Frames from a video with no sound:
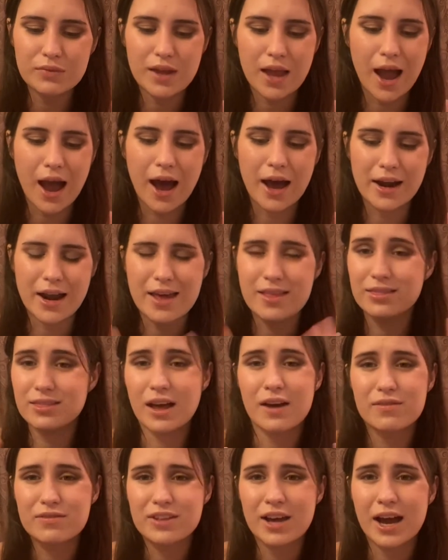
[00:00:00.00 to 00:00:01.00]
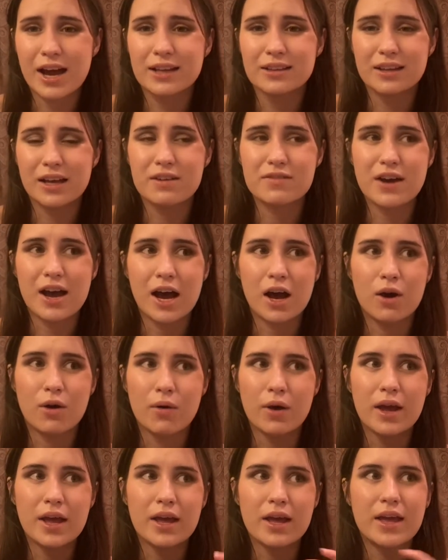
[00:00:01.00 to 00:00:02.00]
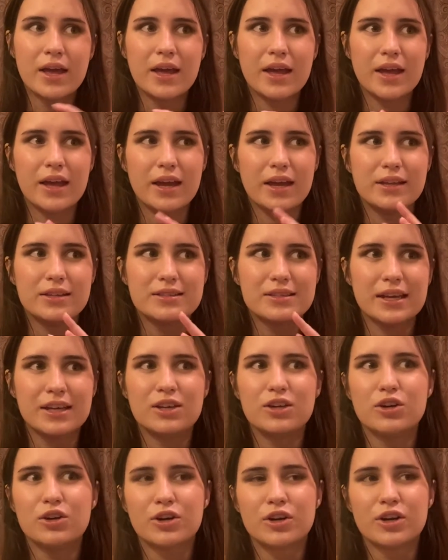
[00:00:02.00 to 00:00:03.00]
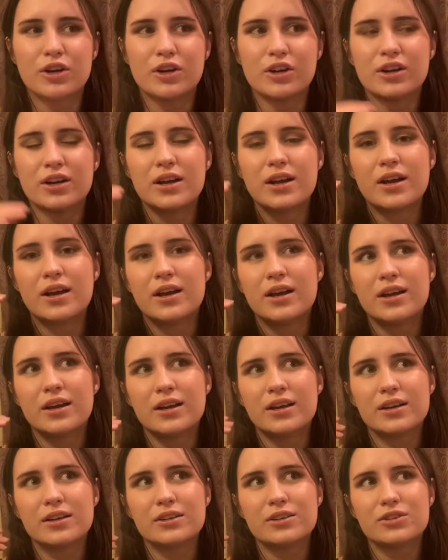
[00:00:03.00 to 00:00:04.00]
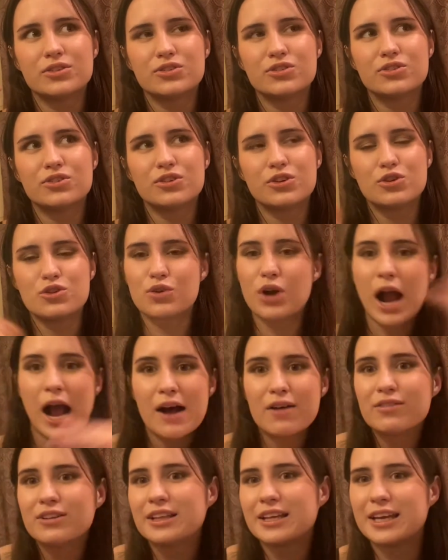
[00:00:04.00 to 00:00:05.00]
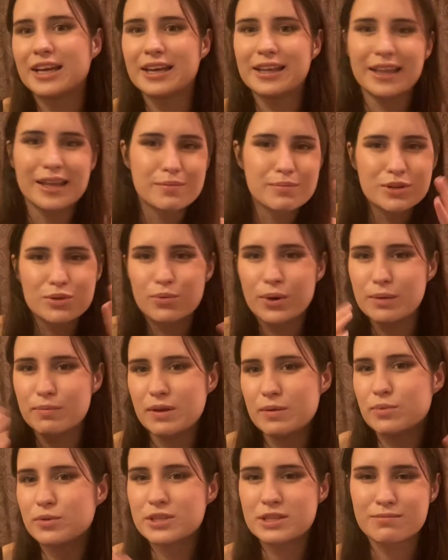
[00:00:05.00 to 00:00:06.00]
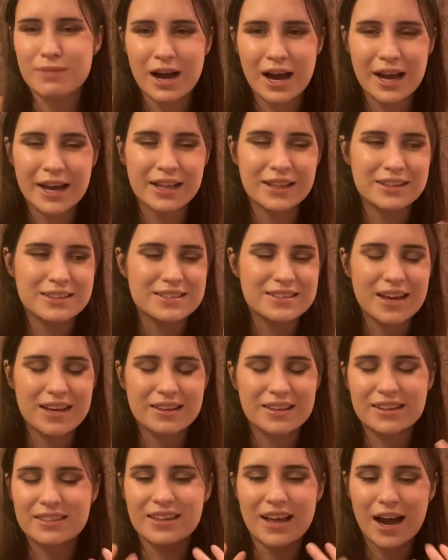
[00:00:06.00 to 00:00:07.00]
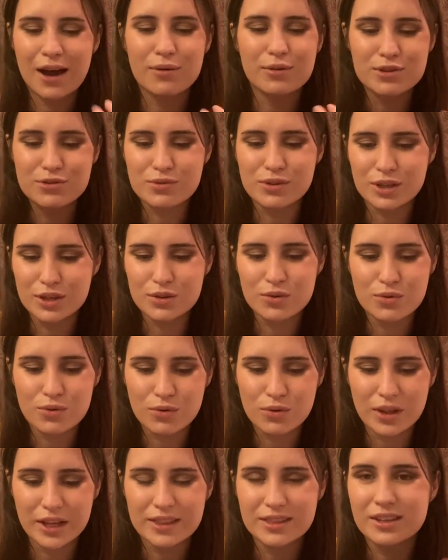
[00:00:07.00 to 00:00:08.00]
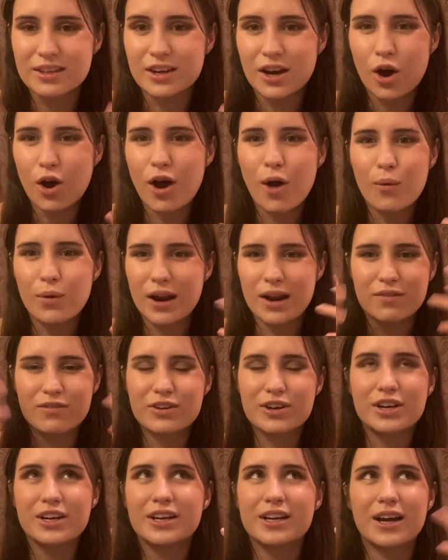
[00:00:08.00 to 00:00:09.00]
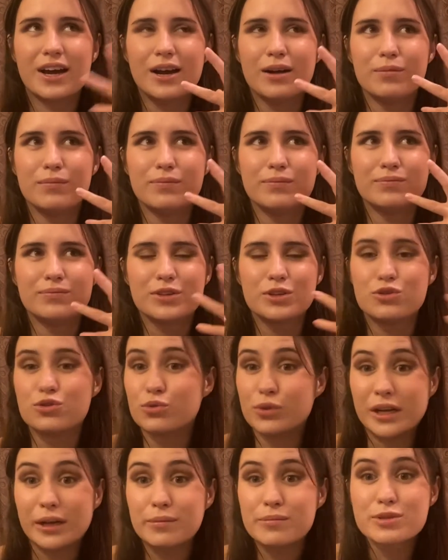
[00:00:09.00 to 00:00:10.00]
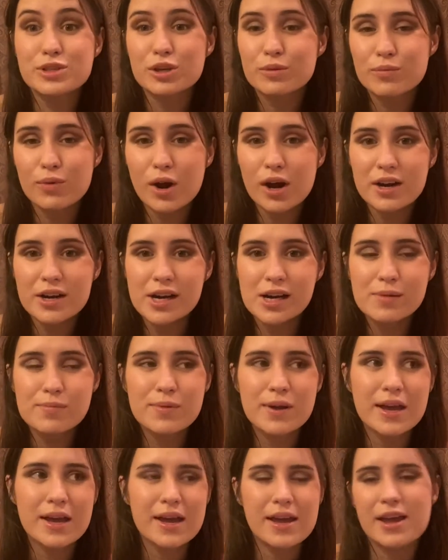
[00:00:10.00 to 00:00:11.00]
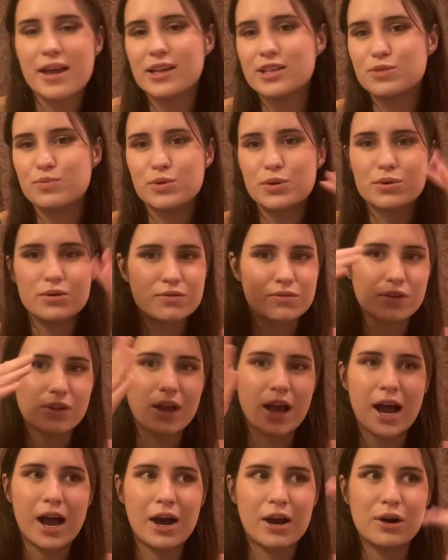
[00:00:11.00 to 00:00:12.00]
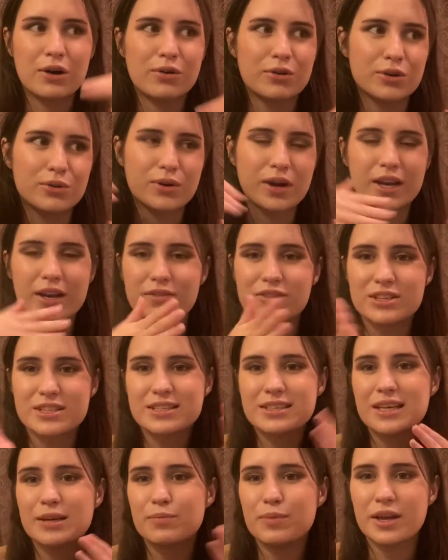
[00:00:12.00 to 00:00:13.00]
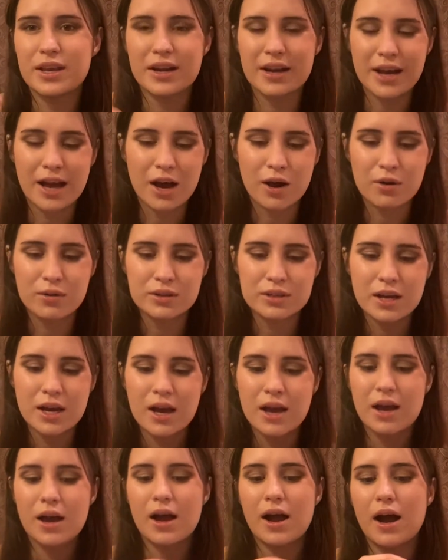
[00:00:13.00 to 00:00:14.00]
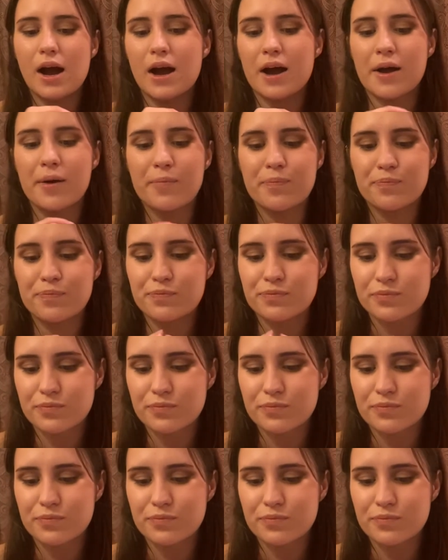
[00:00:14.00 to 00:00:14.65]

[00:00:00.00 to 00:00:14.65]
And I love that. I love how it's like you're traveling like between people's minds and, and that was really cool like the whenever um dreams are brought up it's beautiful how you kind of just slip in and out um